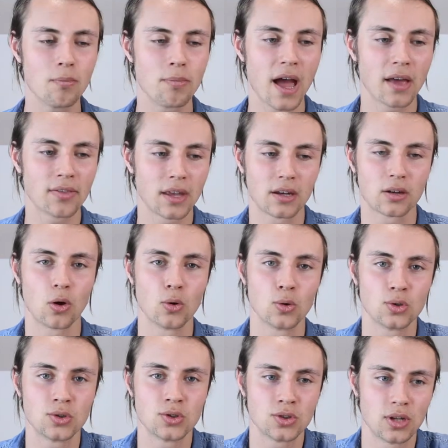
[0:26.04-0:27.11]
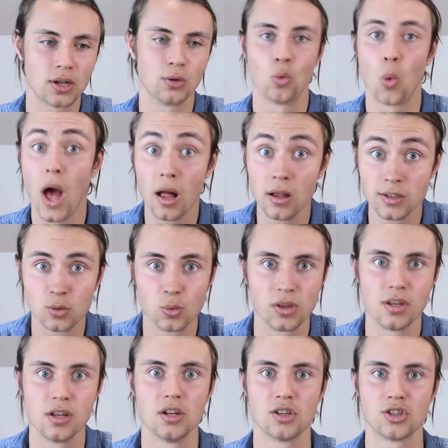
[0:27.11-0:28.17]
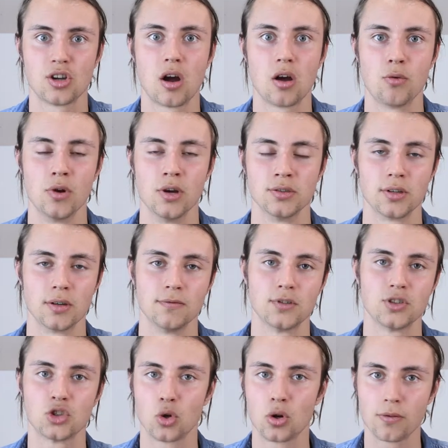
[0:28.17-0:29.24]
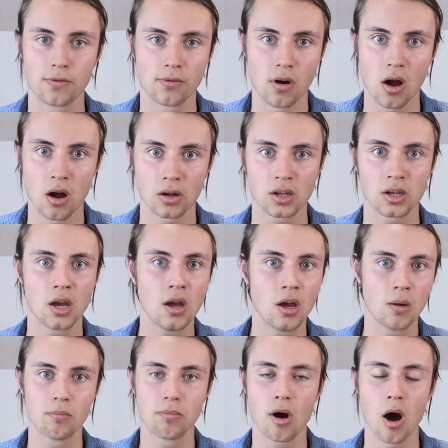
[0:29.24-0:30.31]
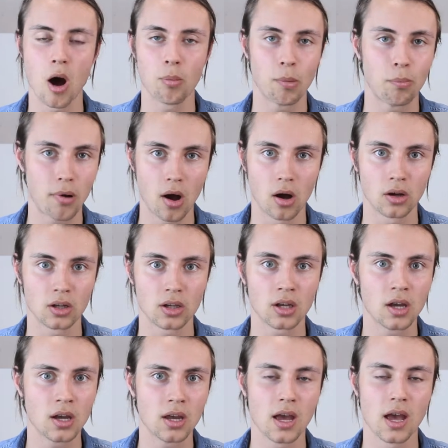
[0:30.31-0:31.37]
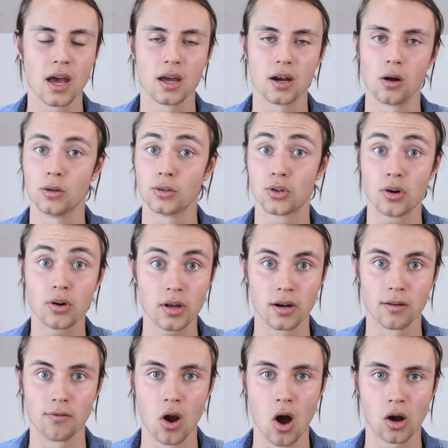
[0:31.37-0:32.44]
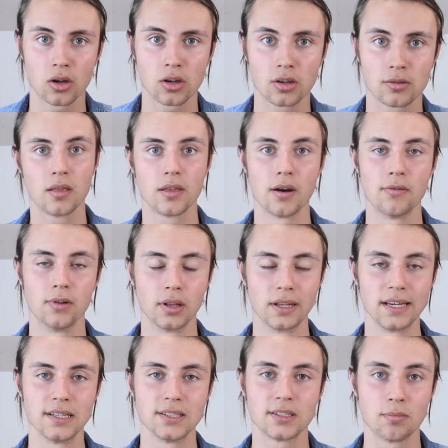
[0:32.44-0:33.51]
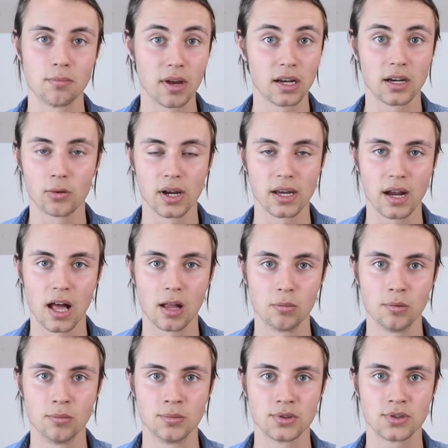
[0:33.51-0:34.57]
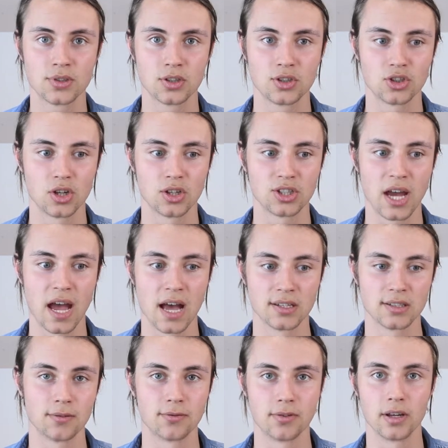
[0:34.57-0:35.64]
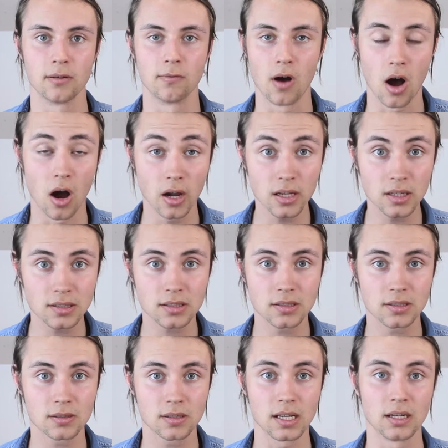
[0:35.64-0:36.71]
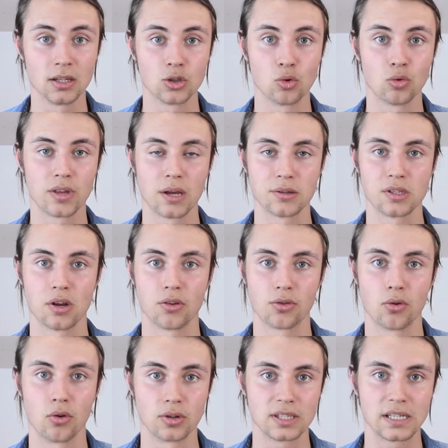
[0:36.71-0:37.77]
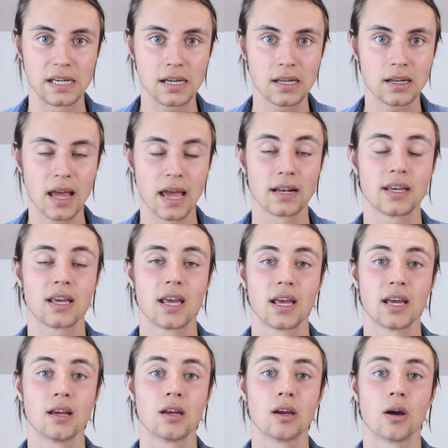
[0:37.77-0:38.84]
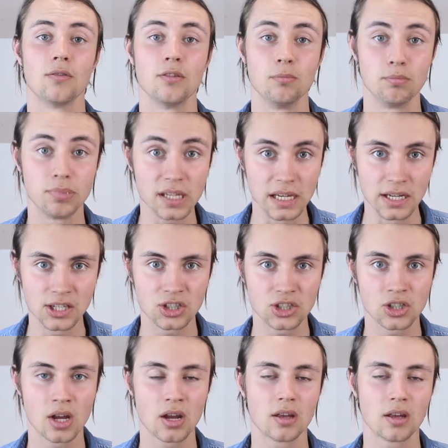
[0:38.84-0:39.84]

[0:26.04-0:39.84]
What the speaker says: a band that goes and dwells within the genres of surf rock, pop punk, and alternative rock. They've released many great albums such as Afraid of Heights in 2013 and King of the Beach